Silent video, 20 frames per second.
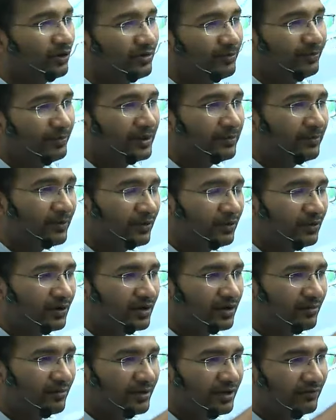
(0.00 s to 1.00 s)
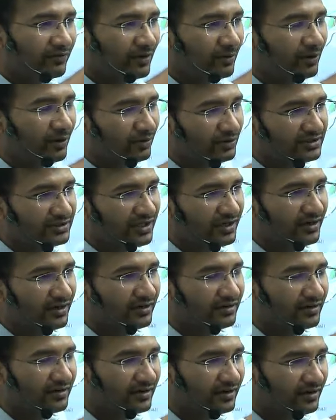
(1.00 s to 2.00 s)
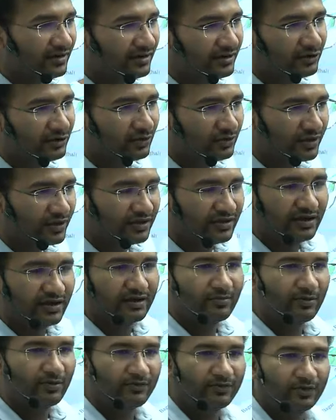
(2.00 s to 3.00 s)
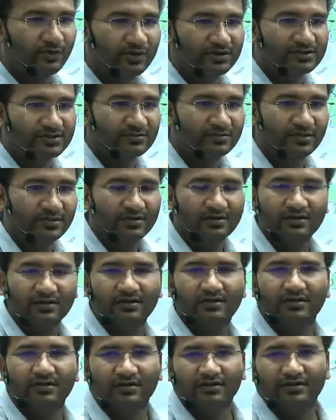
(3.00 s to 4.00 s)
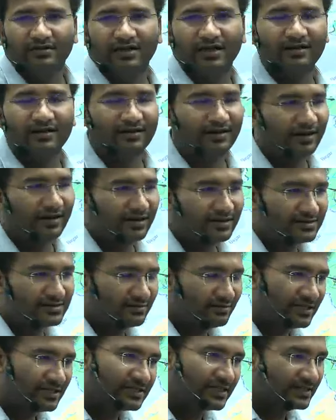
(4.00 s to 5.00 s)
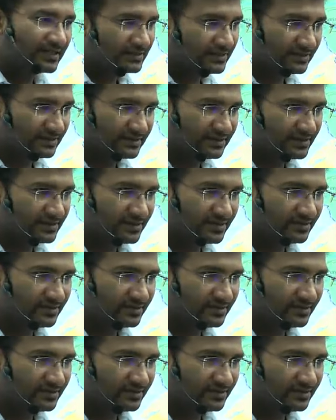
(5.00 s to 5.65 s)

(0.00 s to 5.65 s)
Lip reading: people who are coming from outside and creating, in the name of tourism, they are creating some disasters.